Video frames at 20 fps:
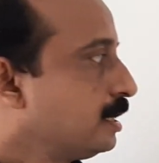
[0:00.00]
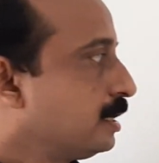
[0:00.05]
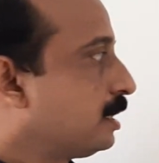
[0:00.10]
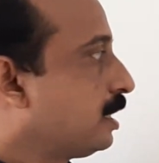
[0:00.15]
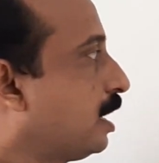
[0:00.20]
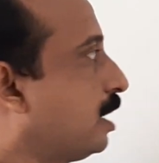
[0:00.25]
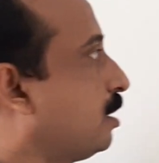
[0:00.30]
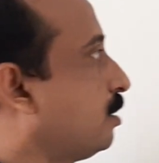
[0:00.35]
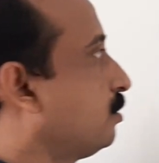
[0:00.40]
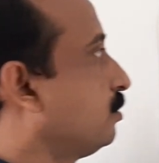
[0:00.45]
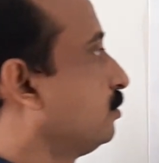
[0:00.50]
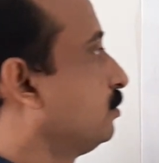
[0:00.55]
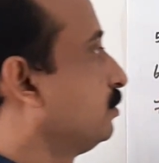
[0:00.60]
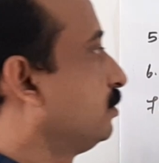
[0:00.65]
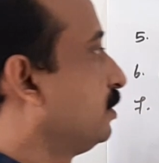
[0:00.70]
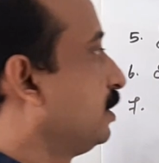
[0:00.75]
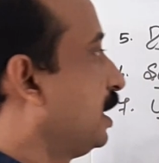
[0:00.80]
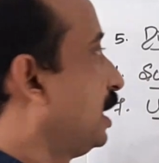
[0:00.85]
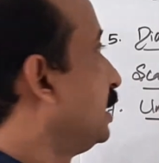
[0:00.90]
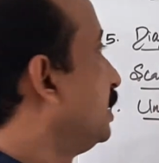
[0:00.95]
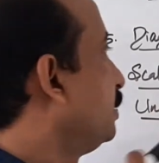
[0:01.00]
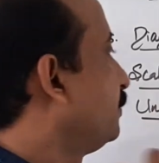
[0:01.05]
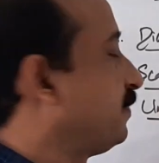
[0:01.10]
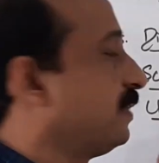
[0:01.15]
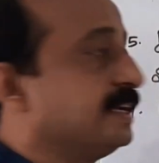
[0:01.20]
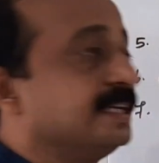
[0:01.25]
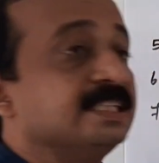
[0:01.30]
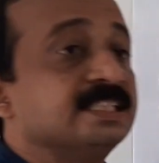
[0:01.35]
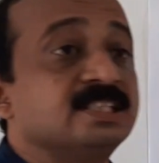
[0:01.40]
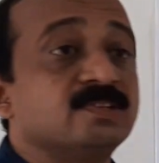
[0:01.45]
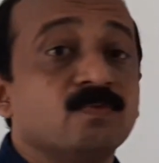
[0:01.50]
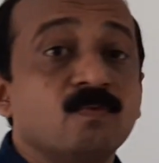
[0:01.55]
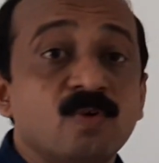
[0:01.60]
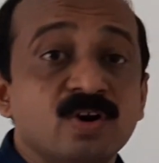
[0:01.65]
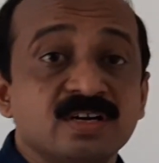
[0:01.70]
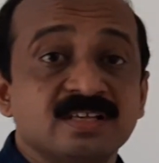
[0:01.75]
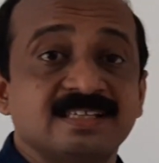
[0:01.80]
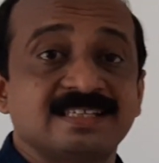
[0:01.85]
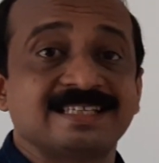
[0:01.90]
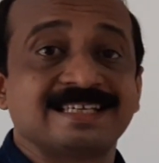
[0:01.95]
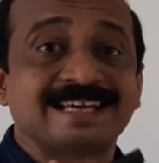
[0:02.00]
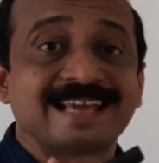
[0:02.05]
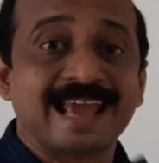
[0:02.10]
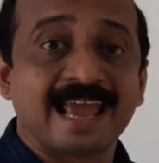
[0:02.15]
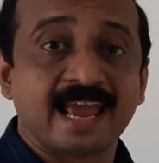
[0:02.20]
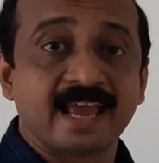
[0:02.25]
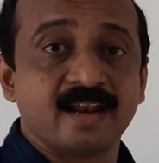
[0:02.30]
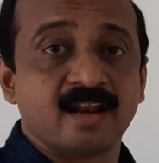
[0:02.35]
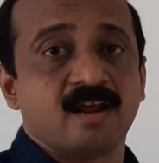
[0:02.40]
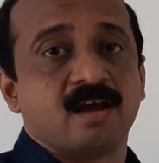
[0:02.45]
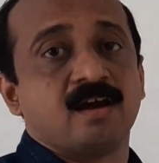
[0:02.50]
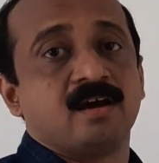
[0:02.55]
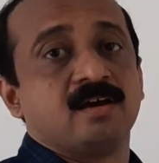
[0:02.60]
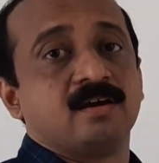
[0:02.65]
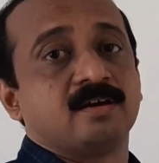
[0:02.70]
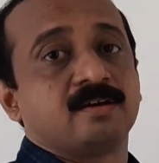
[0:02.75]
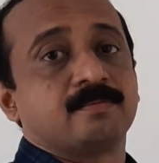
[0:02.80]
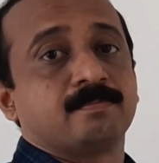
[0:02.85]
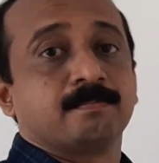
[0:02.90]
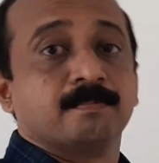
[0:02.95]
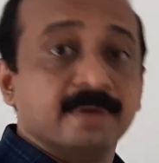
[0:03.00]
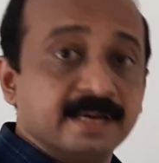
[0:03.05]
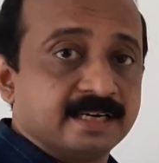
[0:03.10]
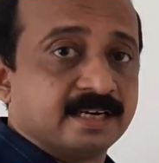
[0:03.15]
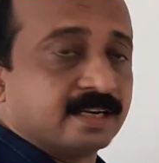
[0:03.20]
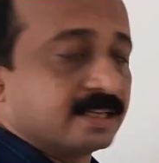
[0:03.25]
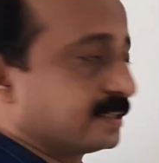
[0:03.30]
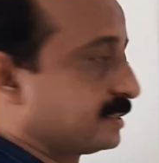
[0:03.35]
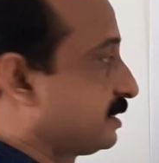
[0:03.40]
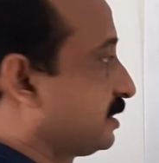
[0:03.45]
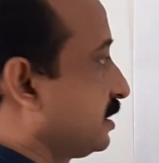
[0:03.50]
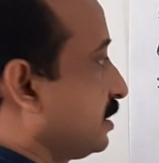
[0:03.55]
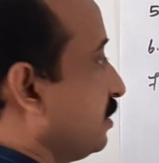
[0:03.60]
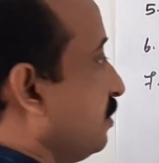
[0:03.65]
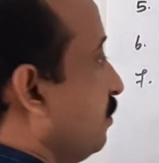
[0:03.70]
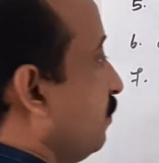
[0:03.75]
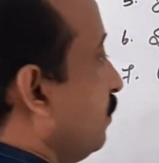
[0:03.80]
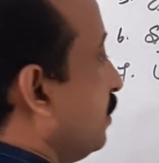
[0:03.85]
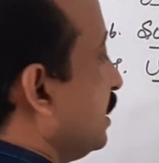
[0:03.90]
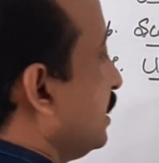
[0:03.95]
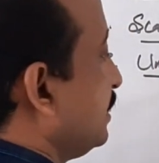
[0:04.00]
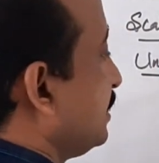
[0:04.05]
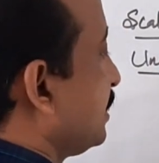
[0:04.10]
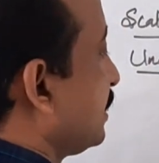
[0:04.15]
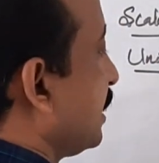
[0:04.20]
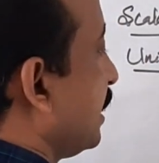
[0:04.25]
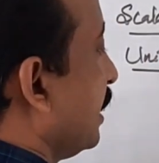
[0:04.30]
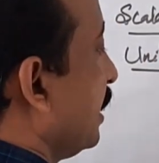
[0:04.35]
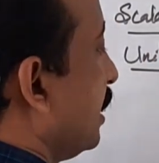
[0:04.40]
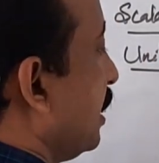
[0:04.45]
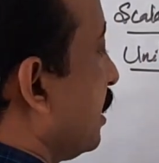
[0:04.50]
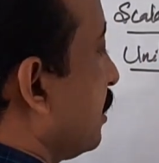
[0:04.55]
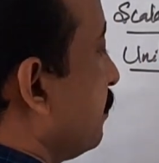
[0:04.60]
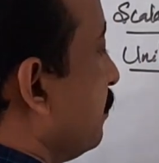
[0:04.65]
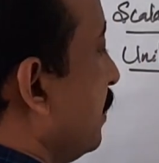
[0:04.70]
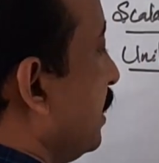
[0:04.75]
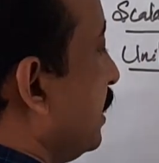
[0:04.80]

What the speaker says: Now, I define what is scalar matrix. What is scalar